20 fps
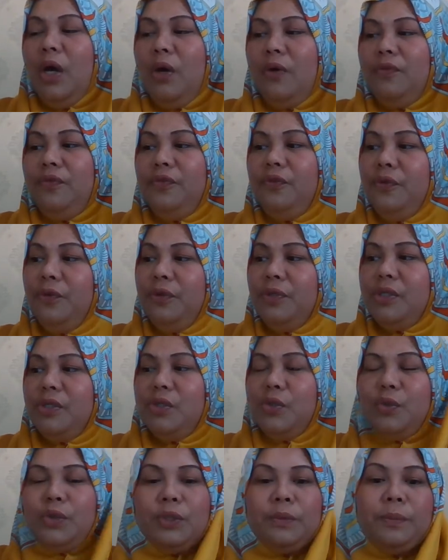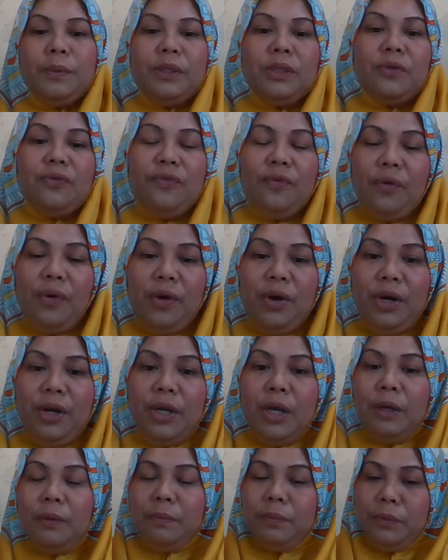food suitable for
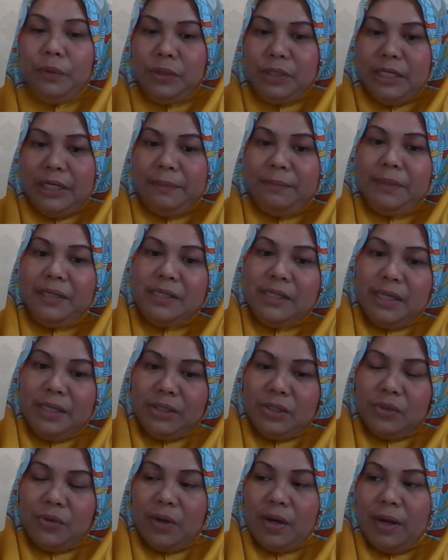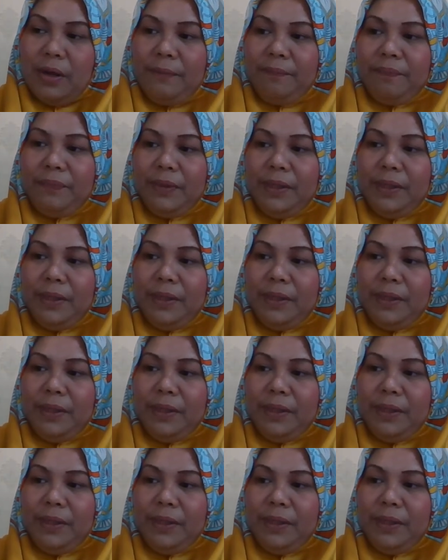Muslim, etc.